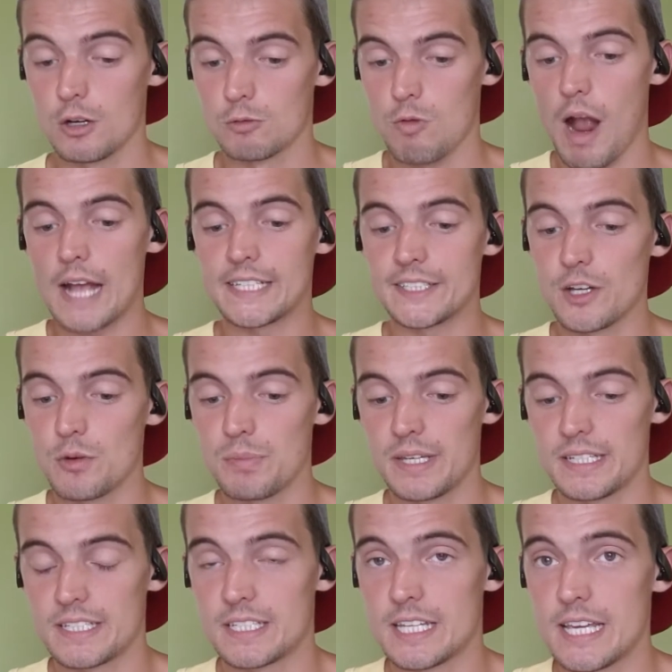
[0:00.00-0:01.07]
rising
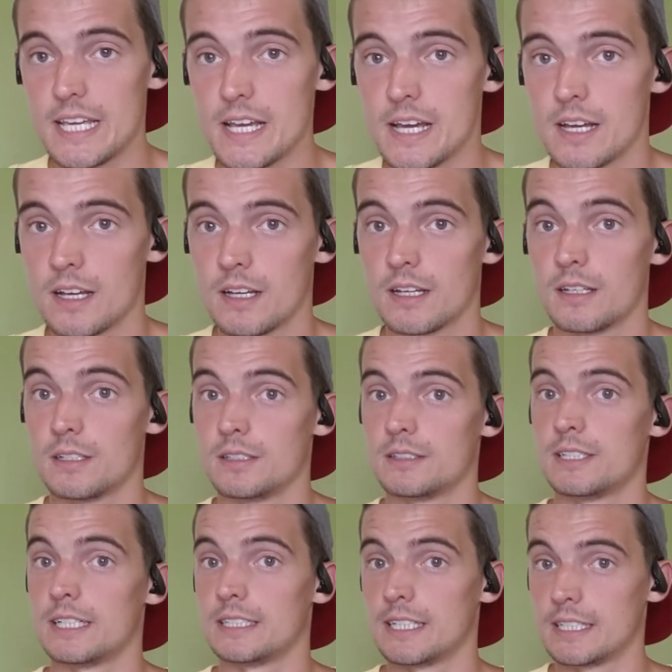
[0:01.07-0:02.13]
obesity,
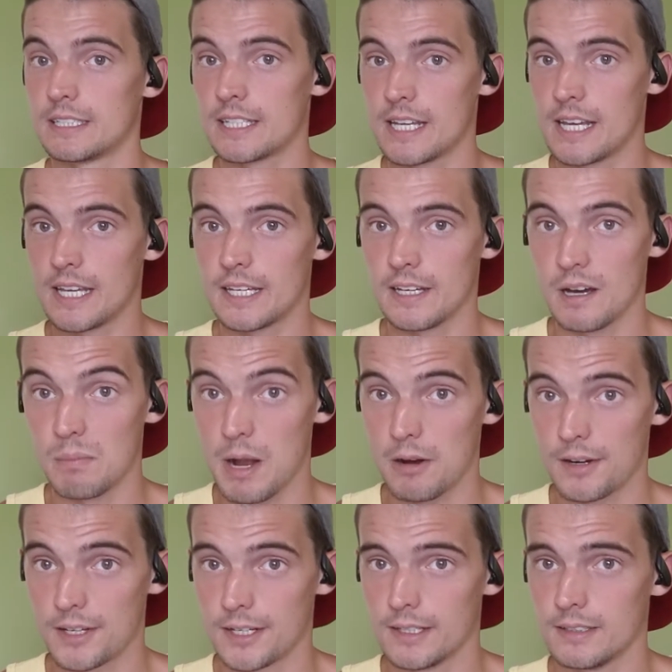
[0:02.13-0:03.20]
ding, ding, ding,
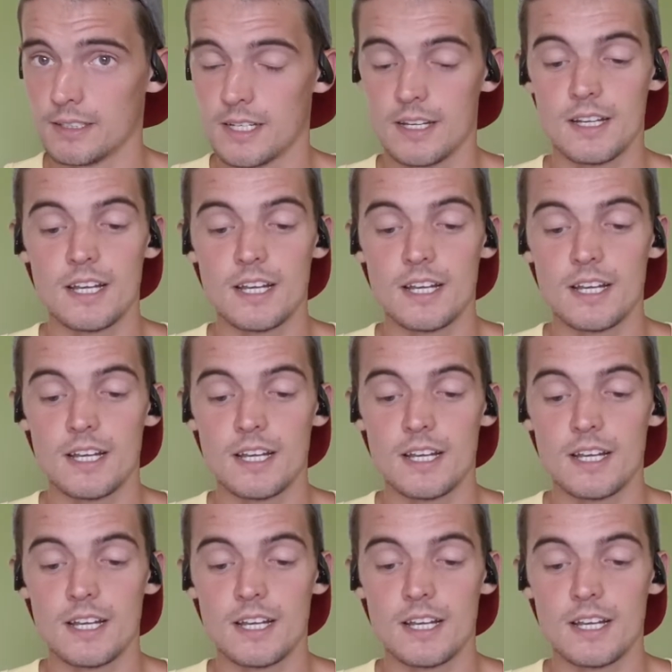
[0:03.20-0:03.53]
America,